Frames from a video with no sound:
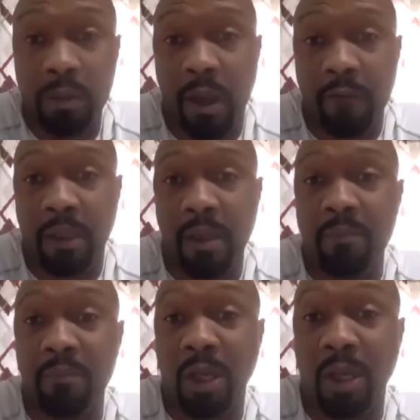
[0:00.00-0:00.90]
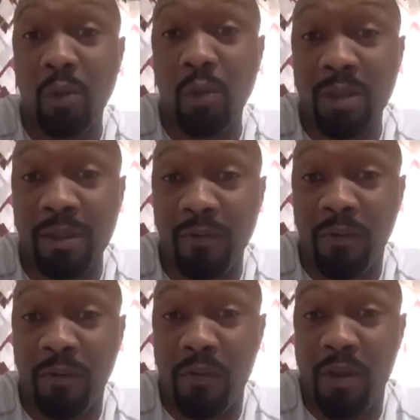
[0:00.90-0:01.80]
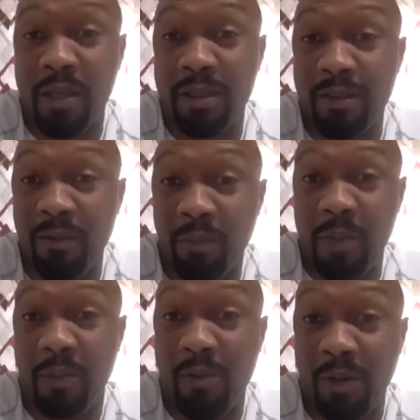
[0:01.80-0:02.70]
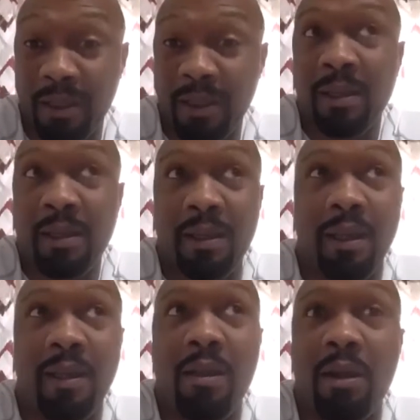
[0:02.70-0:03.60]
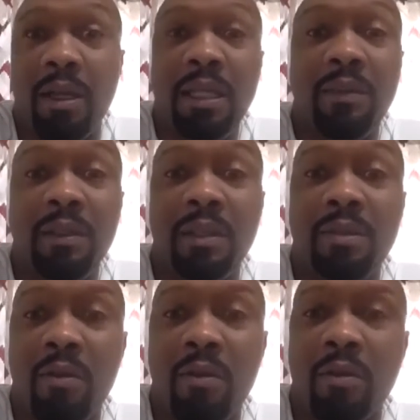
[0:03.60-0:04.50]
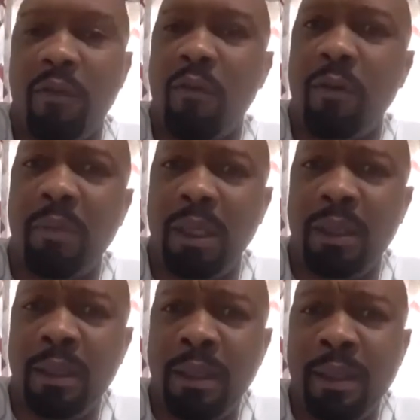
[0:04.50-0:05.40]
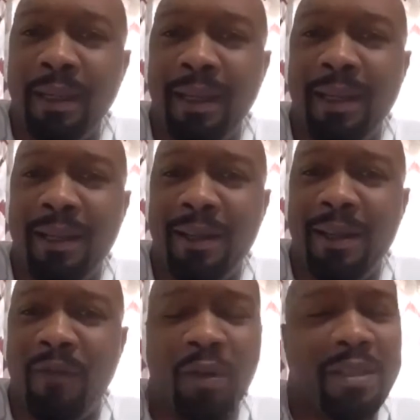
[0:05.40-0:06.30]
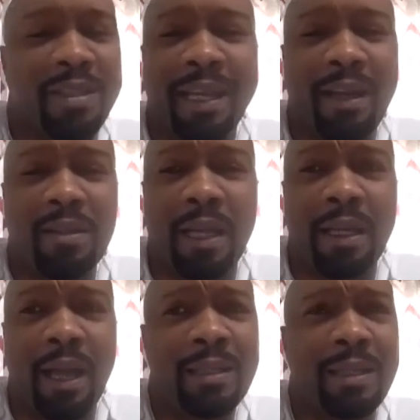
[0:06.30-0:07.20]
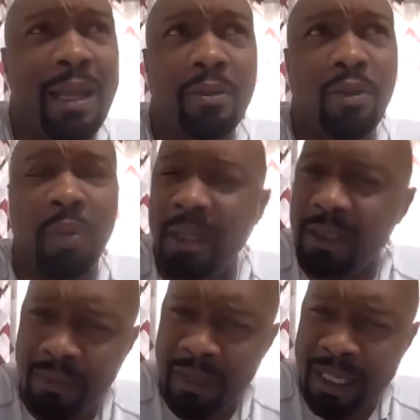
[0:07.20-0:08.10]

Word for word: So I've become close and friends with people. And, and here they are leaving this earth before me. And, uh, and for a second, I was like, God, is that, are you punishing me?